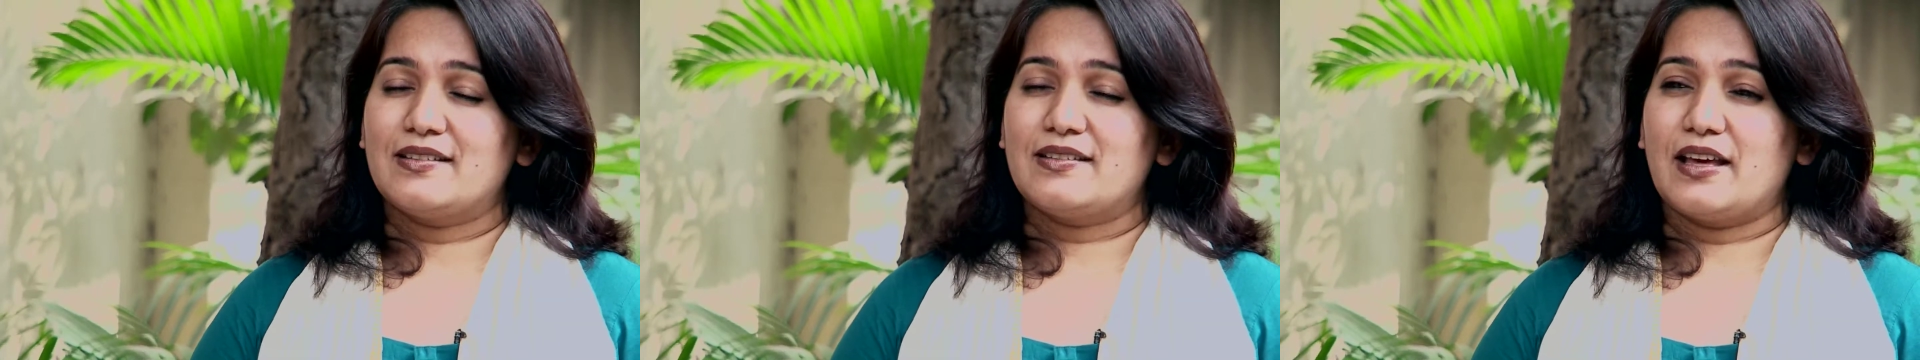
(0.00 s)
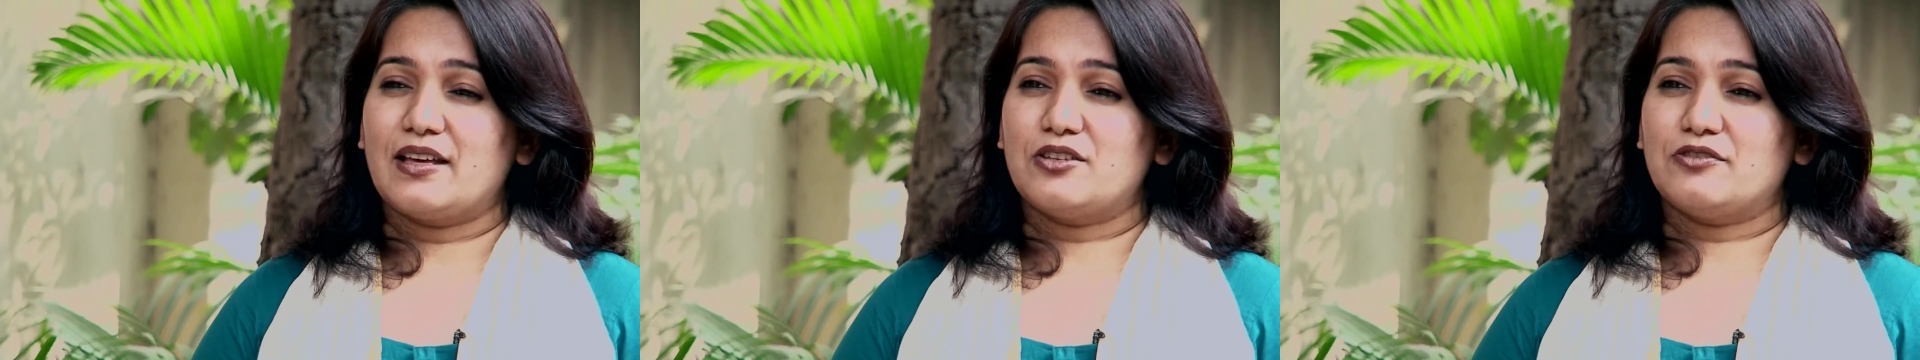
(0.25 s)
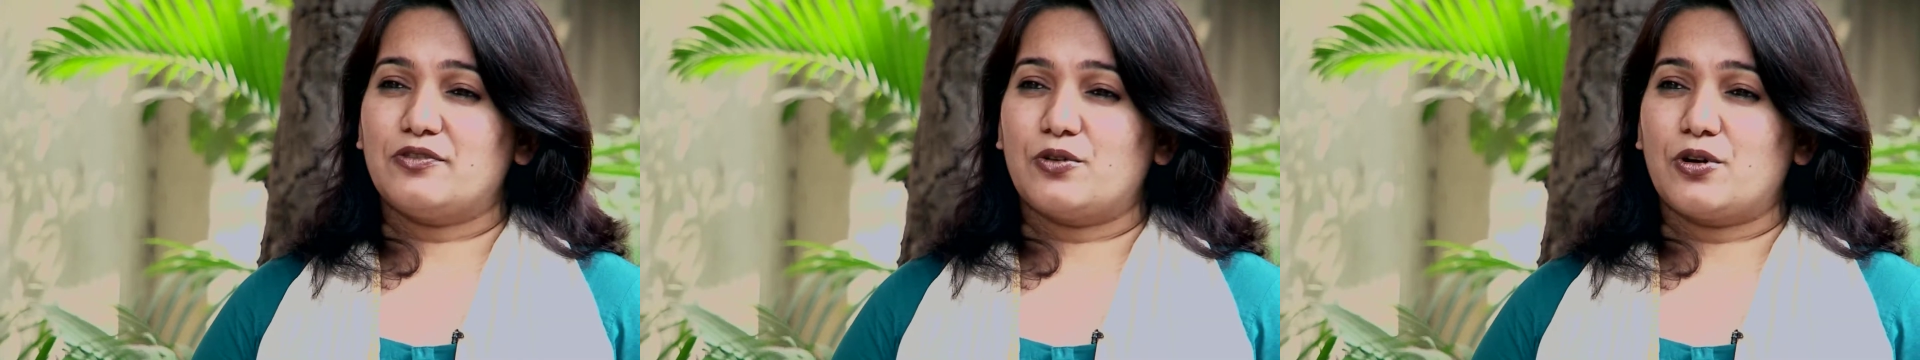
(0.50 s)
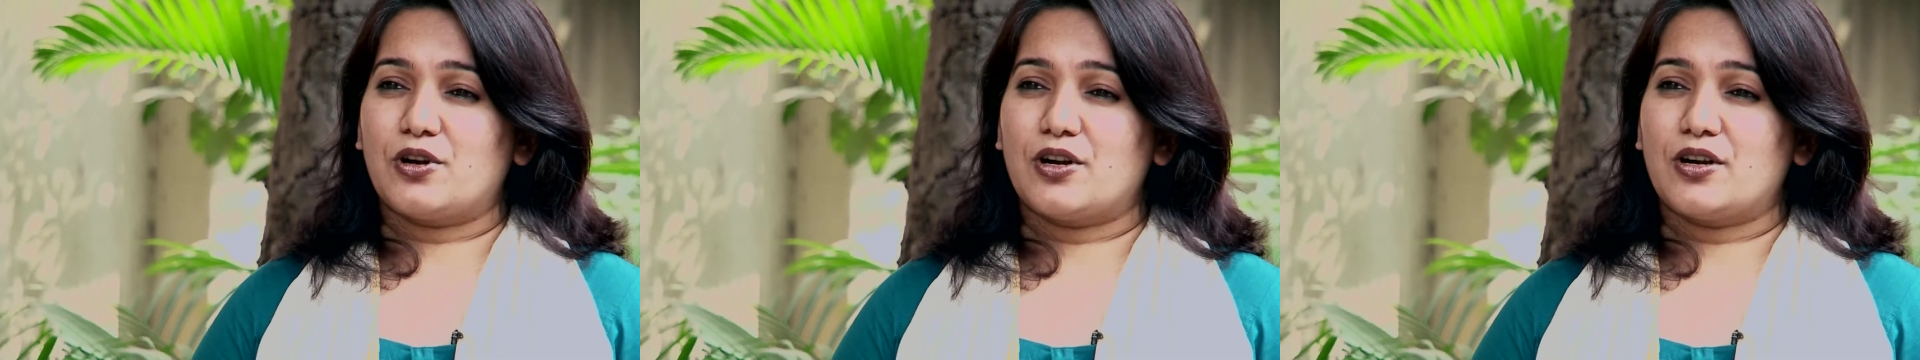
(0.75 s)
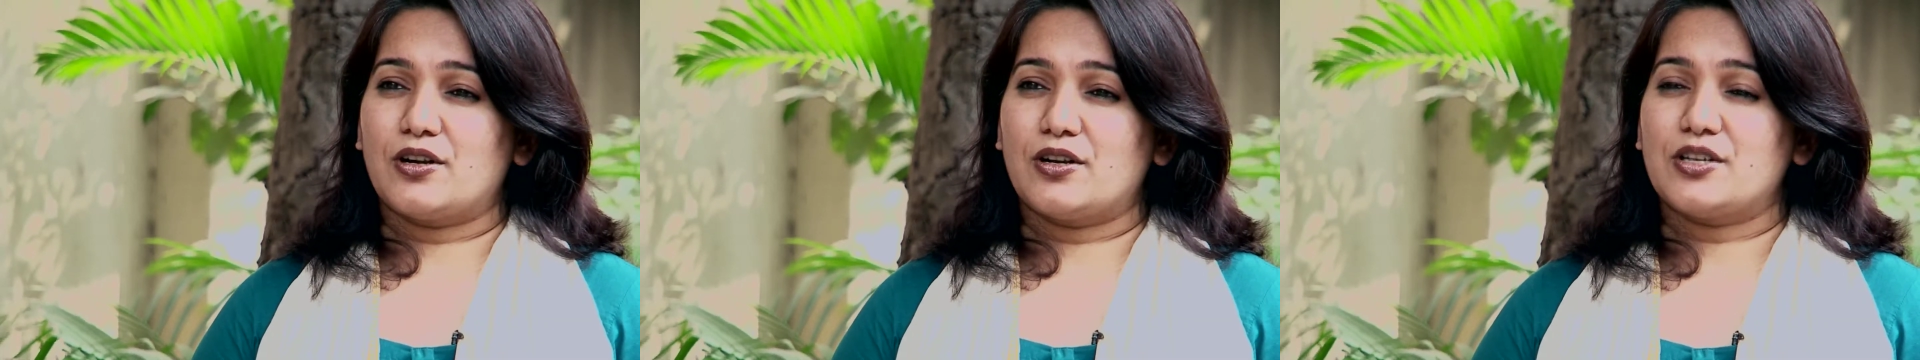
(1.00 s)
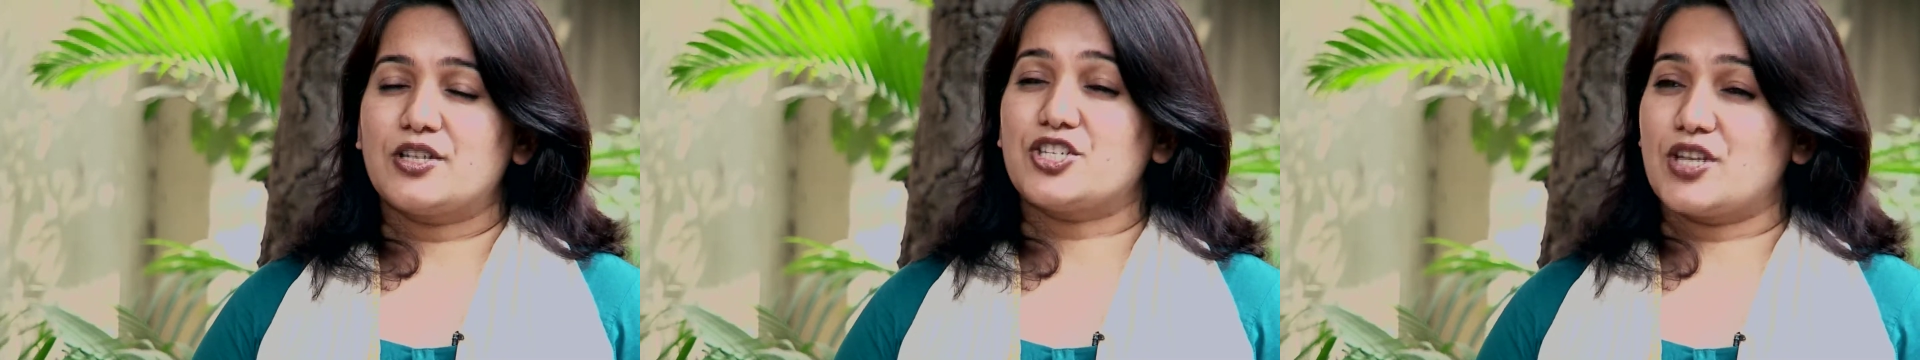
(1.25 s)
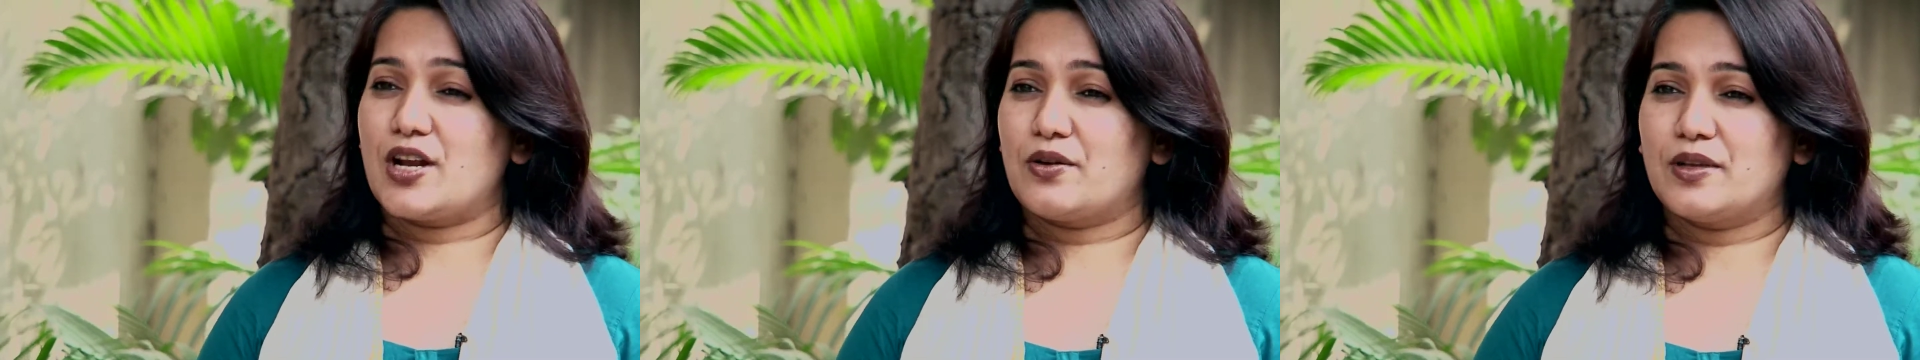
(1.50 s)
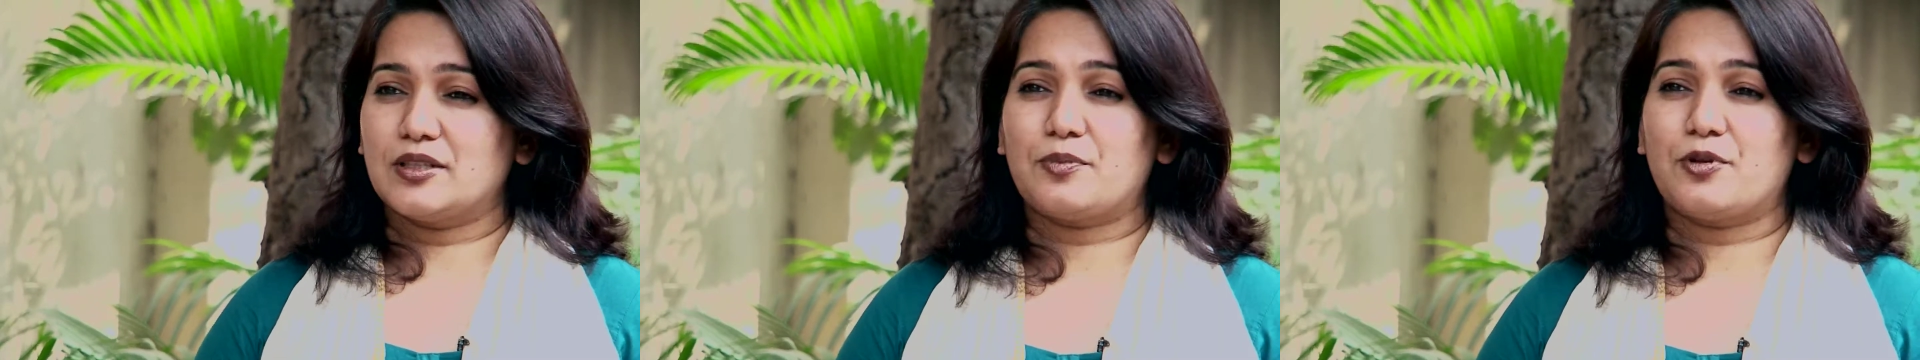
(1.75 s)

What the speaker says: Thank you for sharing the